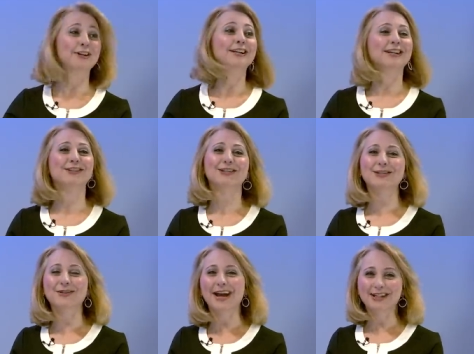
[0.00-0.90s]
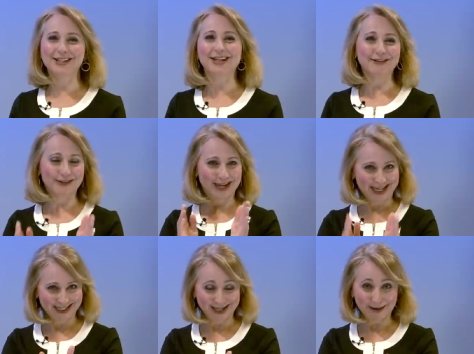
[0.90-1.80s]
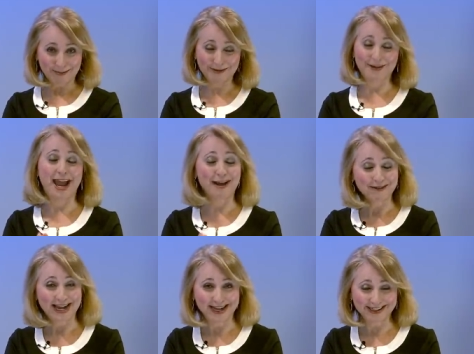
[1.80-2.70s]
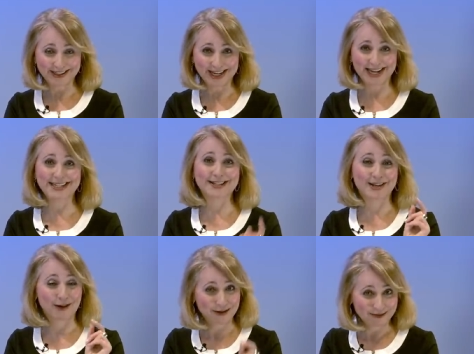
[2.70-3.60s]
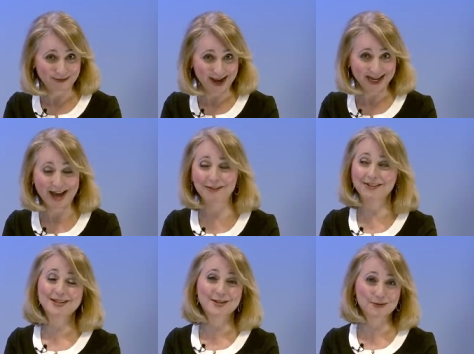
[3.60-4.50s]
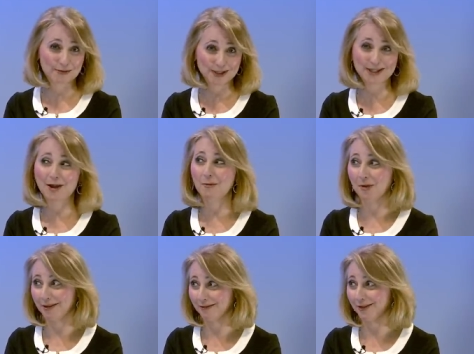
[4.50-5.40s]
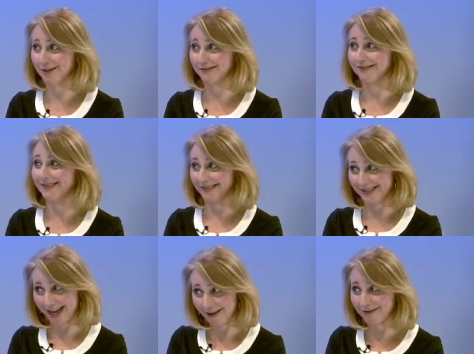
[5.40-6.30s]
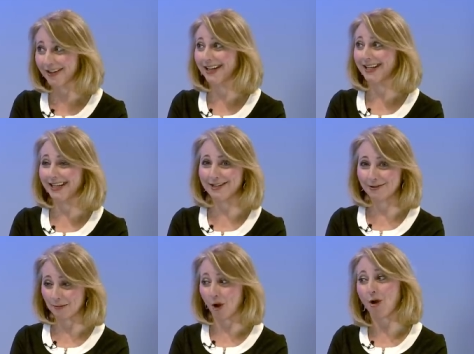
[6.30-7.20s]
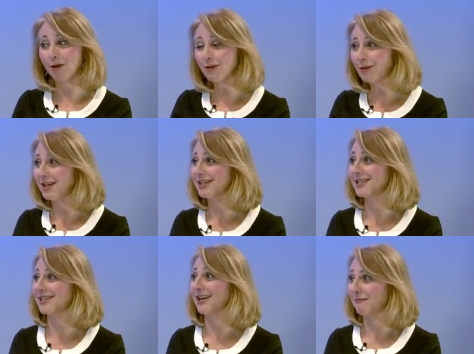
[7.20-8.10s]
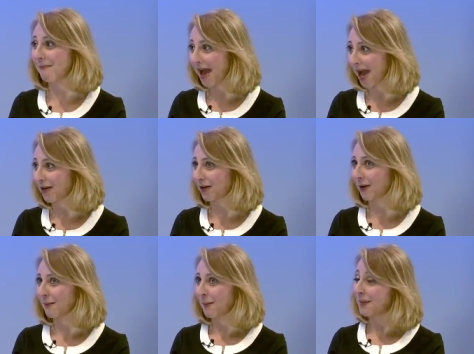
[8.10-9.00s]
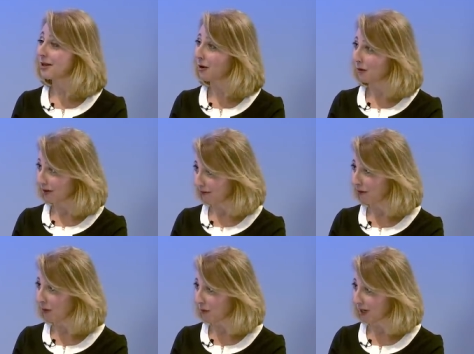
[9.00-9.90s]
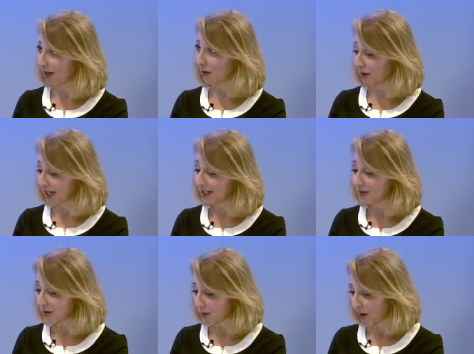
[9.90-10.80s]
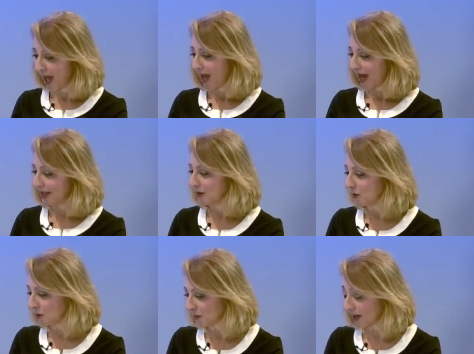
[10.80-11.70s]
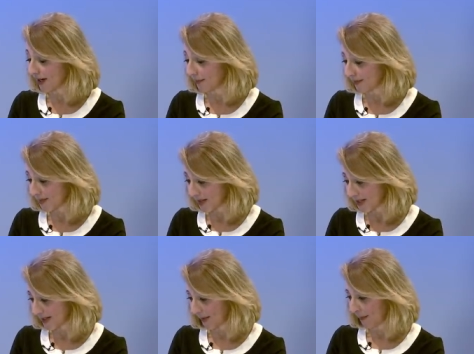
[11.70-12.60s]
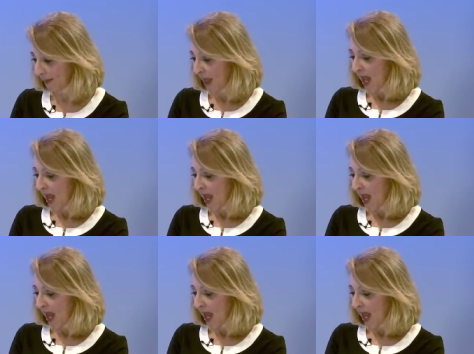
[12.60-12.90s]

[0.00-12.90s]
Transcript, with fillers: read, and just to actually give you a heads up, if you haven't had a chance, go and find out. This is really a wonderful dive in in all the things that matter going forward, going into a new um, system.